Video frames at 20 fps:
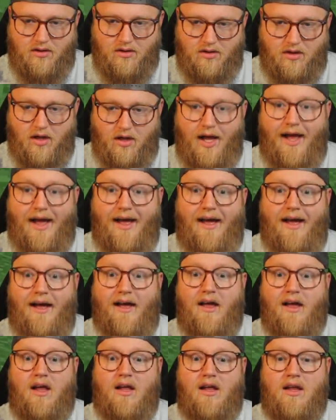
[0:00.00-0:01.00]

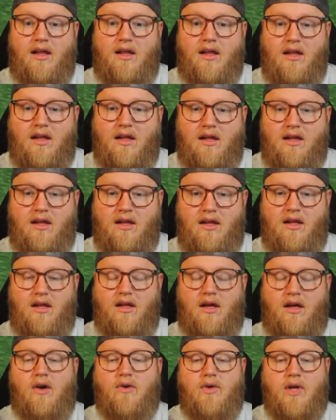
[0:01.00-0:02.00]
Ah!
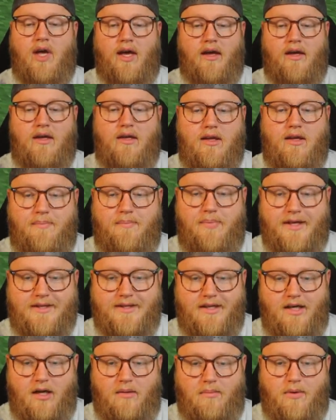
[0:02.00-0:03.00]
Okay, he picked
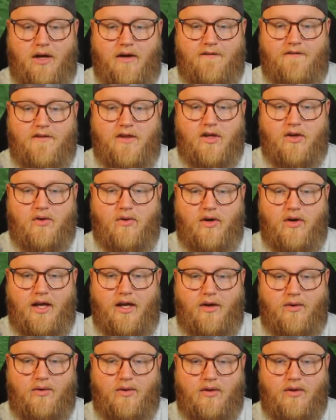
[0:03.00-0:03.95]
it up off the ground.